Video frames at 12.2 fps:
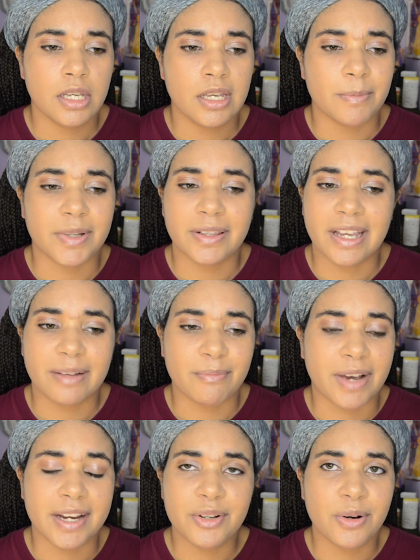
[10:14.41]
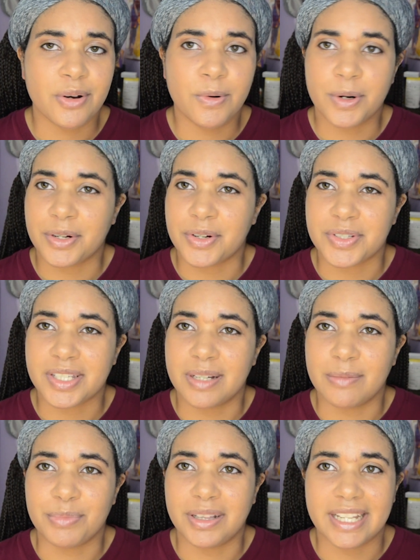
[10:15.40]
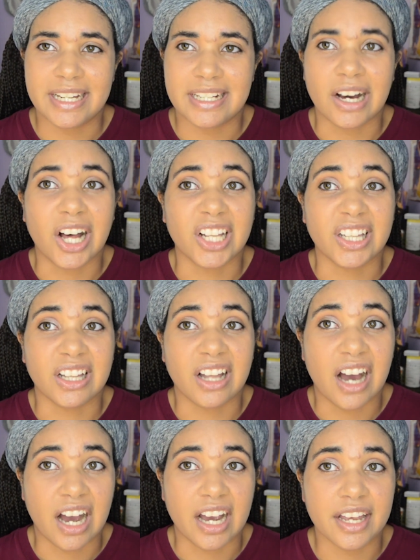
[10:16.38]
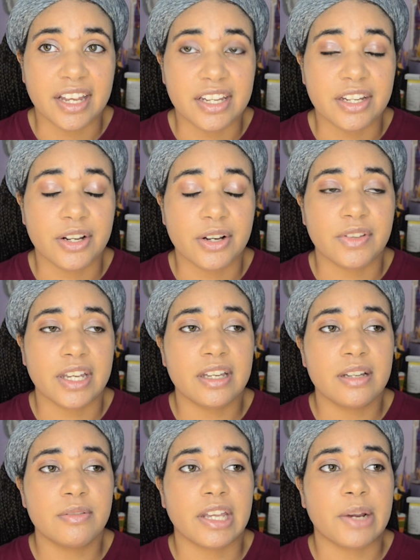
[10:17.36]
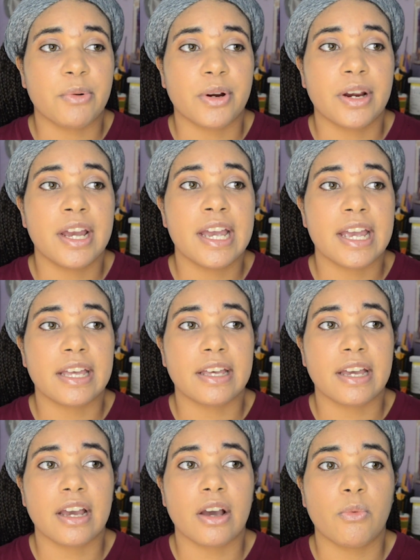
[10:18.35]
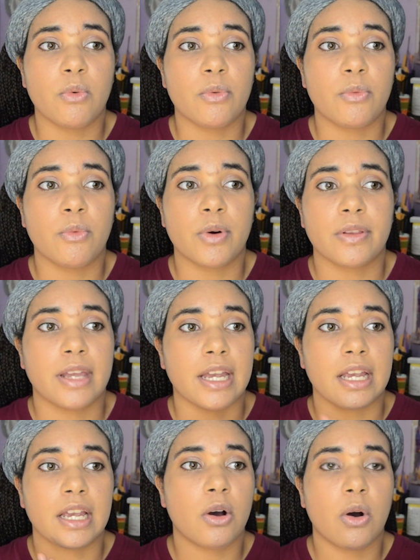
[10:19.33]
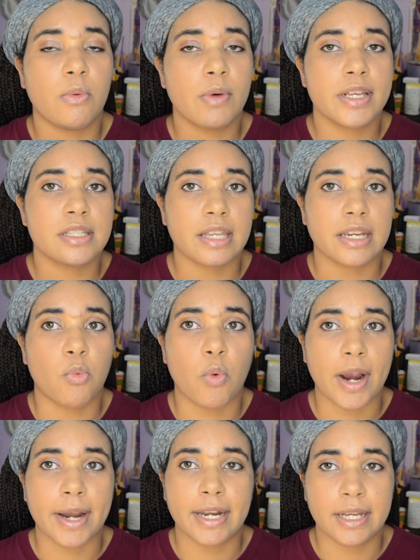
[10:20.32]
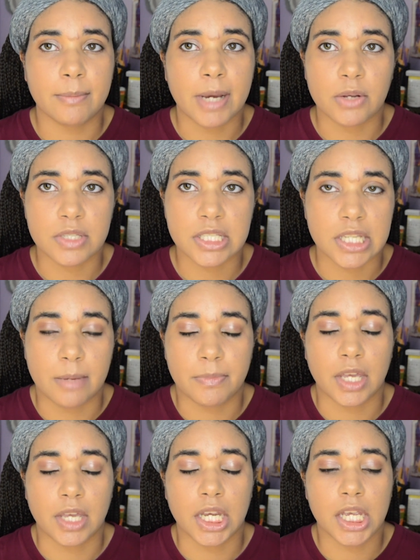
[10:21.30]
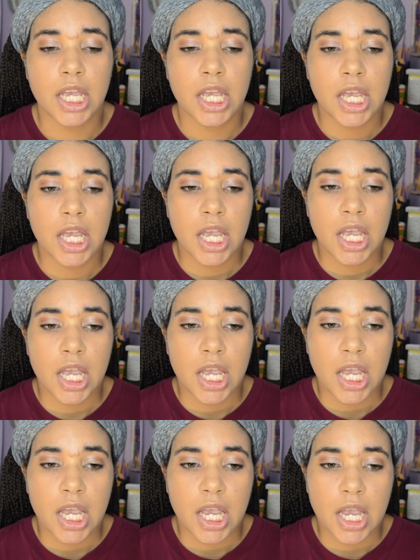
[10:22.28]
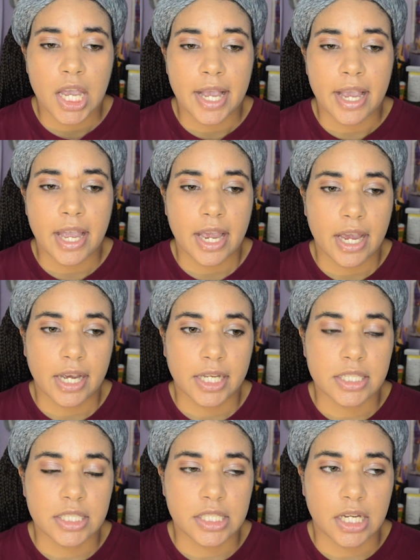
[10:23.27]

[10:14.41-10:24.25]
but like my coworkers complained a lot, you know, like we're like always like whining about something. And,